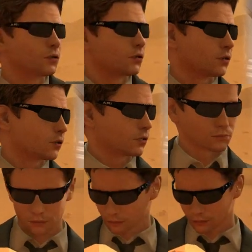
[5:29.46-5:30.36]

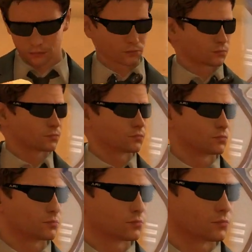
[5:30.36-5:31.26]
(silence)